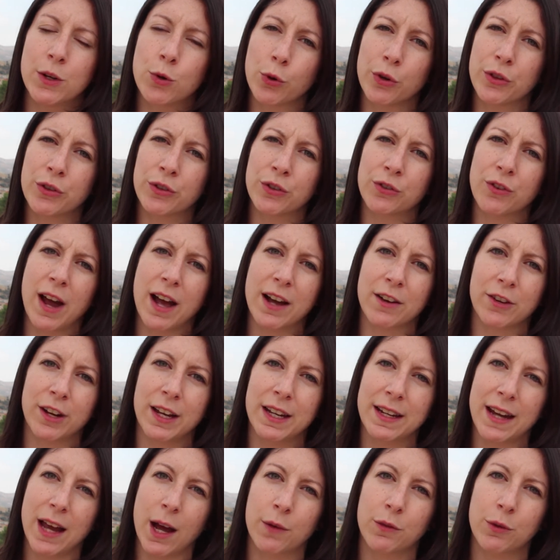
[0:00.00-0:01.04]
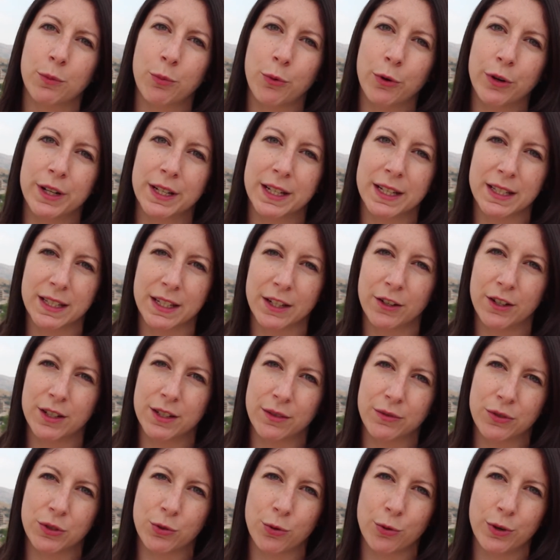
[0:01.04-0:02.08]
in northern Iraq right now reporting a series
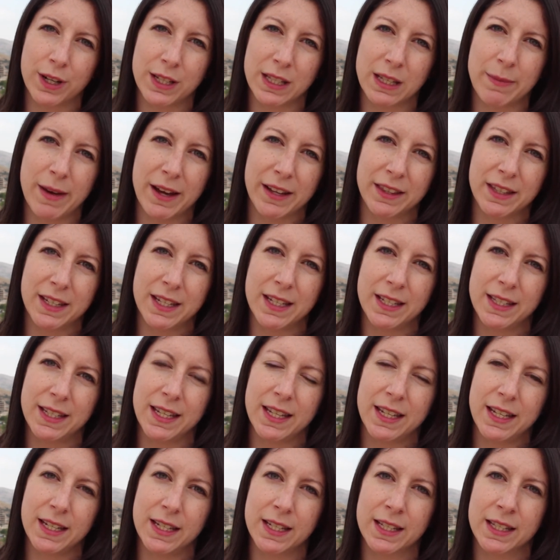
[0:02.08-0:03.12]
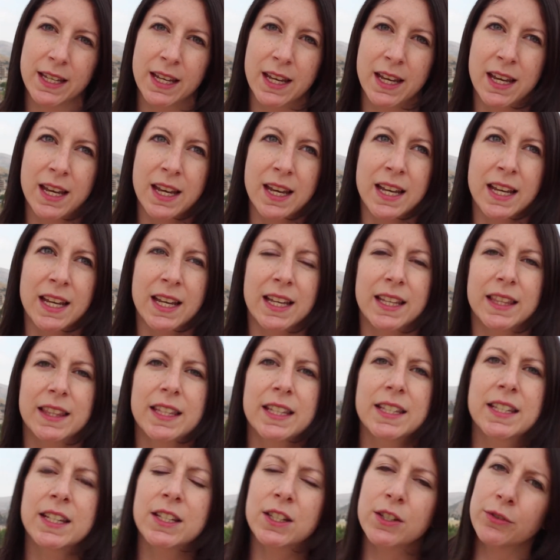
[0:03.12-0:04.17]
of stories about the Yazidis.
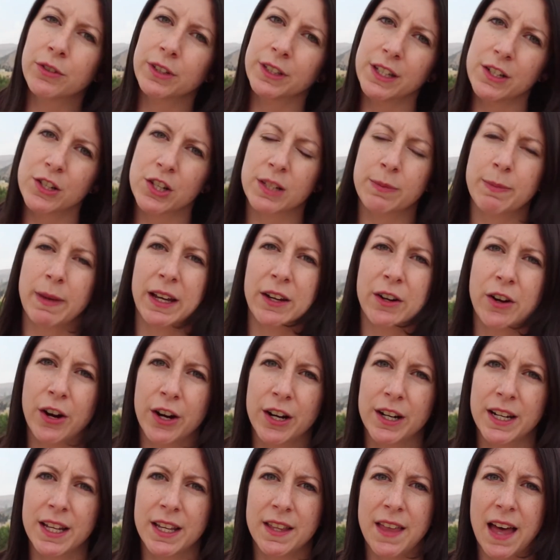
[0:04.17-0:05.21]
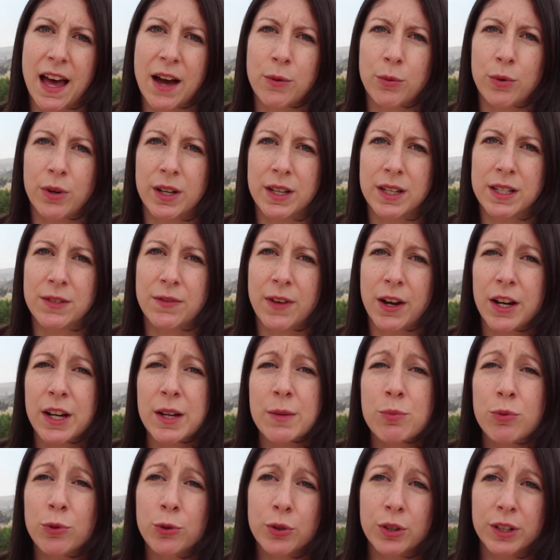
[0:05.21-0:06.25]
This is the religious minority that was very
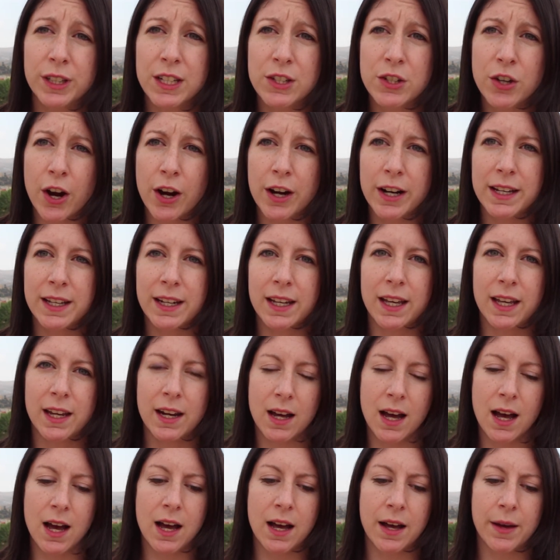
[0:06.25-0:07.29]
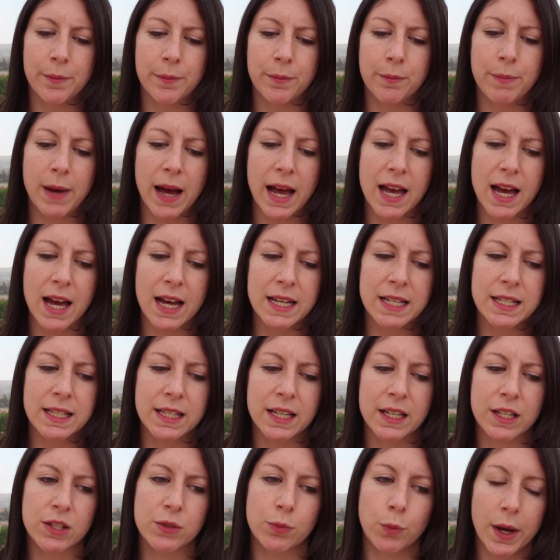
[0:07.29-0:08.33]
brutally targeted by
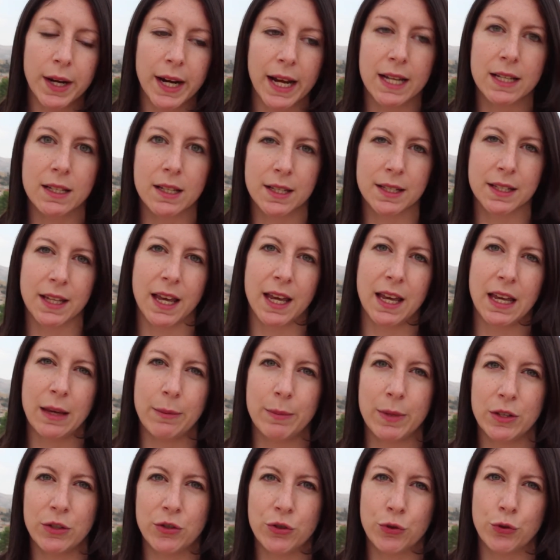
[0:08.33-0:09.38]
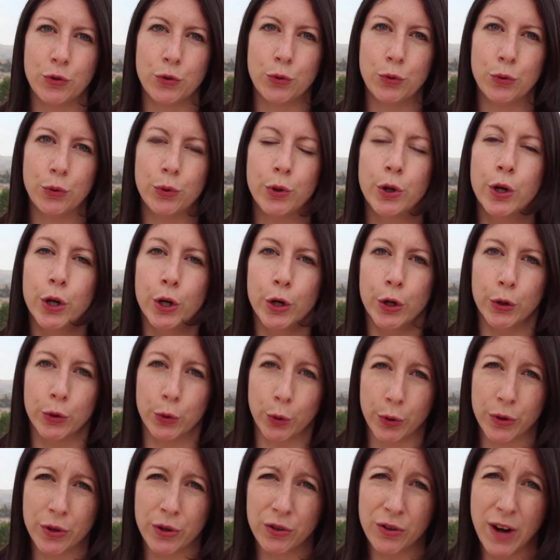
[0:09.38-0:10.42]
ISIS when ISIS came into
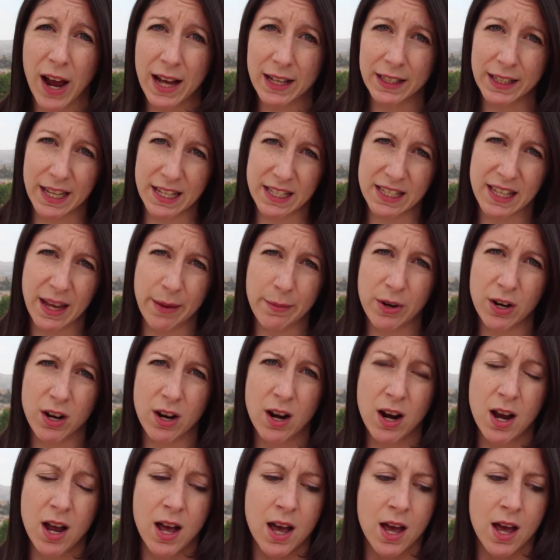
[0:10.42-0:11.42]
northern Iraq last summer.